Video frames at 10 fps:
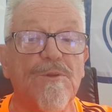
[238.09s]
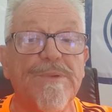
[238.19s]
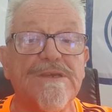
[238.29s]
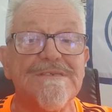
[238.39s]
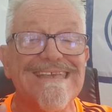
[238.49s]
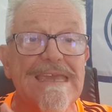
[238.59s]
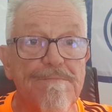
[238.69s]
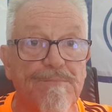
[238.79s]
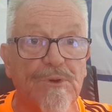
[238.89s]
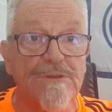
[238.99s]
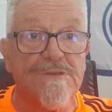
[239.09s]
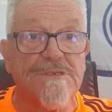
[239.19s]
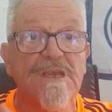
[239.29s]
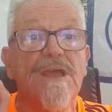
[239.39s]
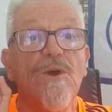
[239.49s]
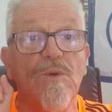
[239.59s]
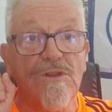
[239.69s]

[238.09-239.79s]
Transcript: because inputs will